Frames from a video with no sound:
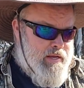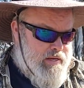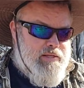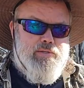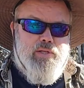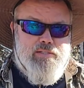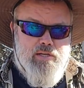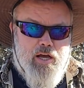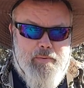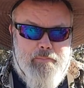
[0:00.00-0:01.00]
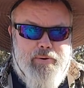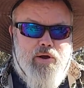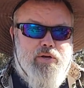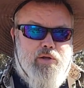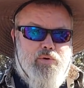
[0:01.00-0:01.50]
Now, let's talk about
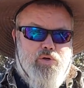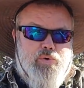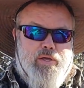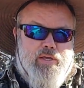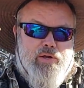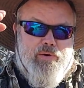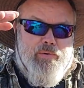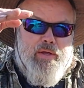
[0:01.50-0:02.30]
parity real quick here.